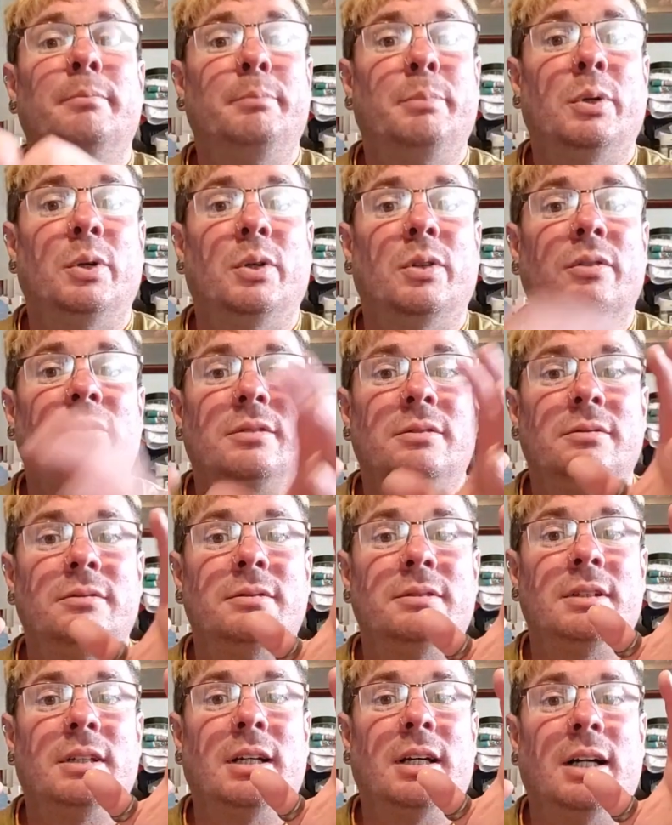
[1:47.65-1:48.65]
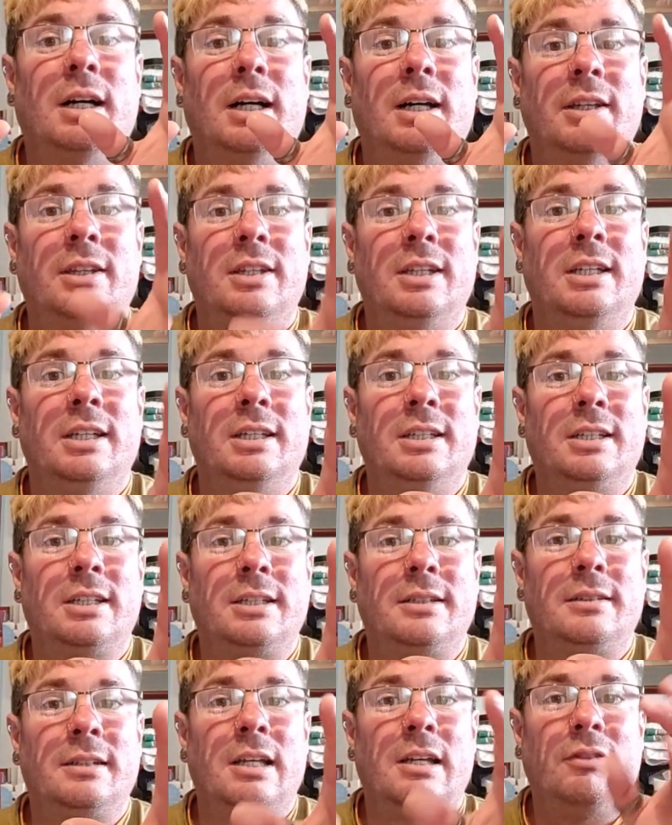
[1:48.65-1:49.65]
But I
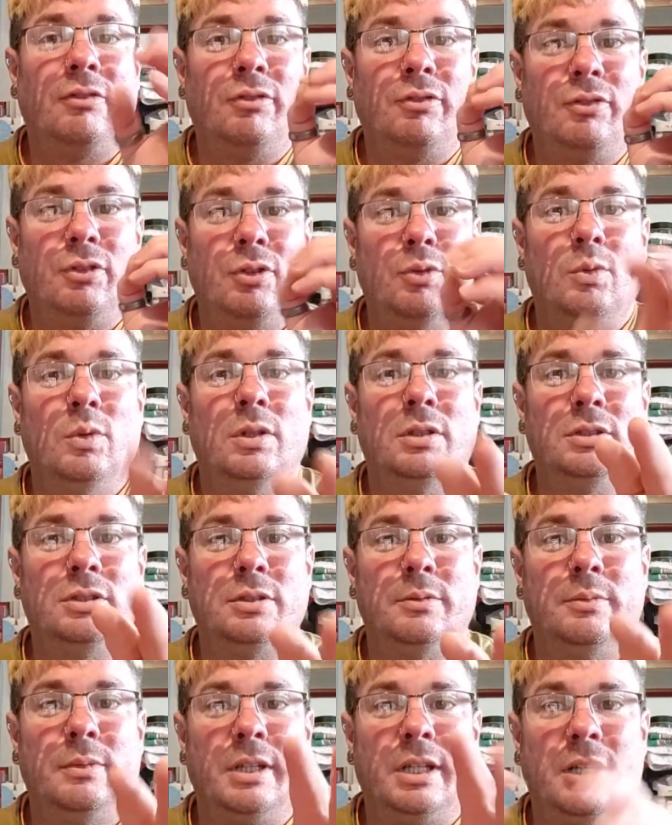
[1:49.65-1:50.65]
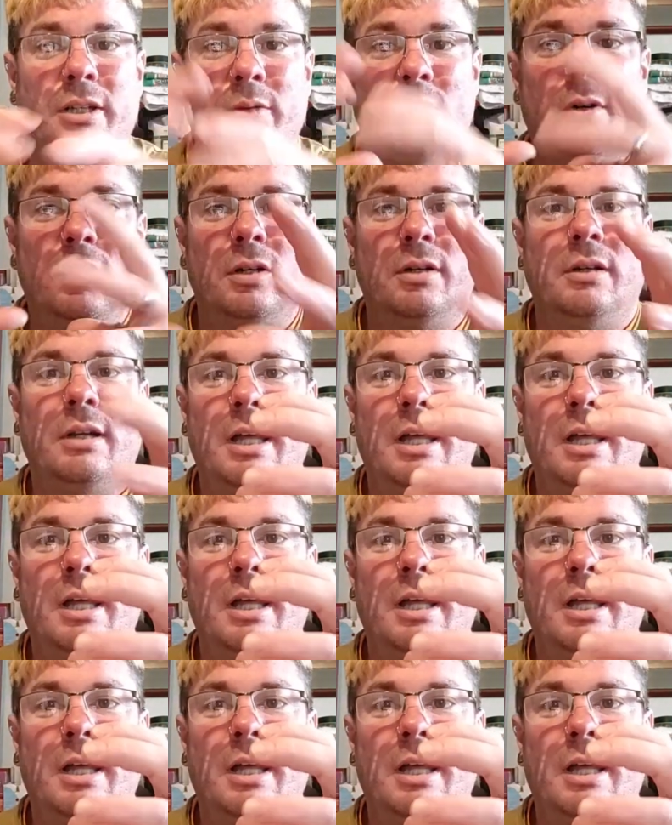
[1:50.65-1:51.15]
think if you want something and you are,